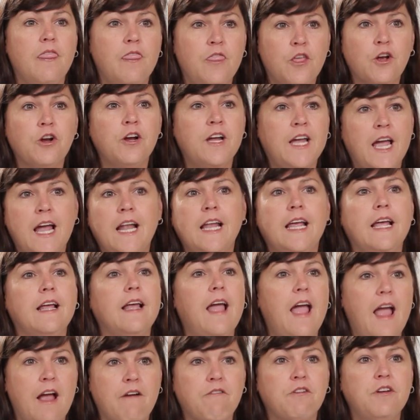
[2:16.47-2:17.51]
they're
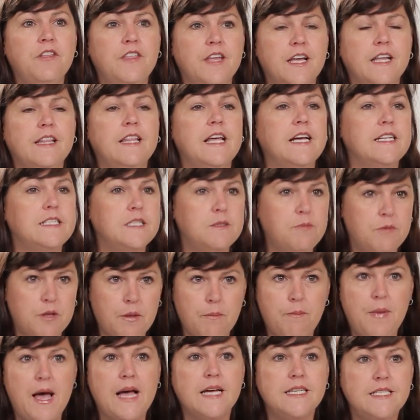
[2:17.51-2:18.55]
getting everything that's
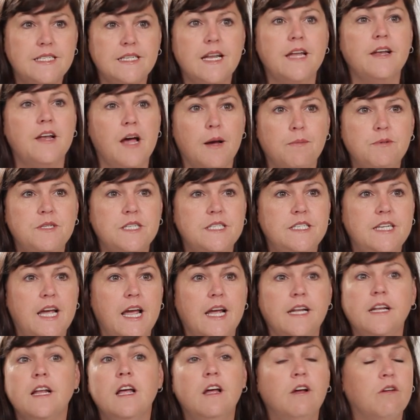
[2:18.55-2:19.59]
the best and
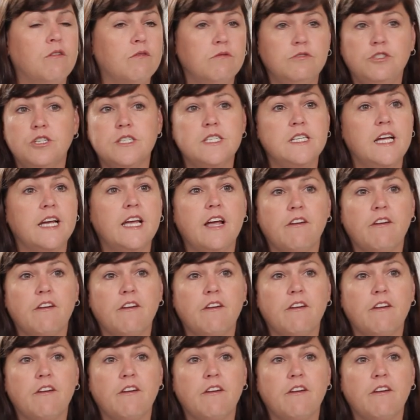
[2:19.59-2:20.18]
up-to-date, just